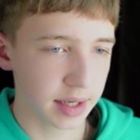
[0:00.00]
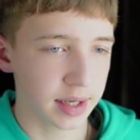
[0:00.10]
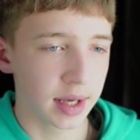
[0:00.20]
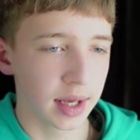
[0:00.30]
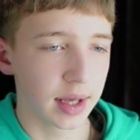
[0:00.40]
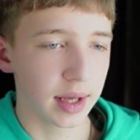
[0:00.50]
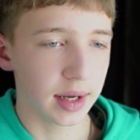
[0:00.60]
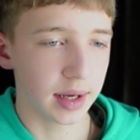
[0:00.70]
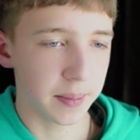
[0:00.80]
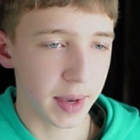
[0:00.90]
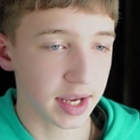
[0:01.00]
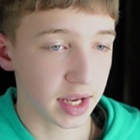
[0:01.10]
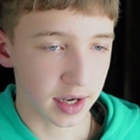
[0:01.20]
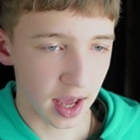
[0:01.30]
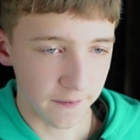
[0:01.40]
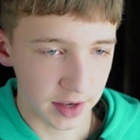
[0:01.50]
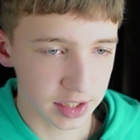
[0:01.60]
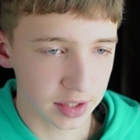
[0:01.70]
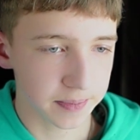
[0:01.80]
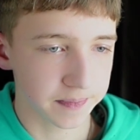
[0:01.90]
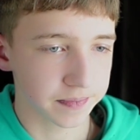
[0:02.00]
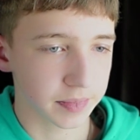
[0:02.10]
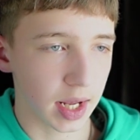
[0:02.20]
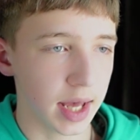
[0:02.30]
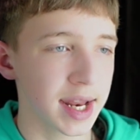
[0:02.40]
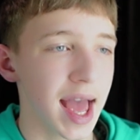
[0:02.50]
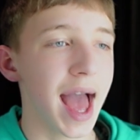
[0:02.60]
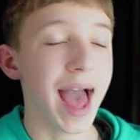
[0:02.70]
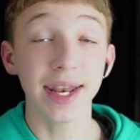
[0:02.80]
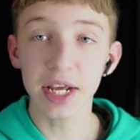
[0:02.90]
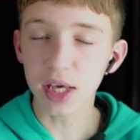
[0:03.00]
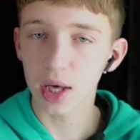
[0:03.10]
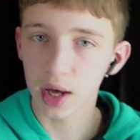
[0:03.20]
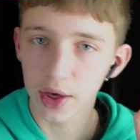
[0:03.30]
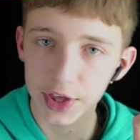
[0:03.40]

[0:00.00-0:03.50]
and making it visited, and adding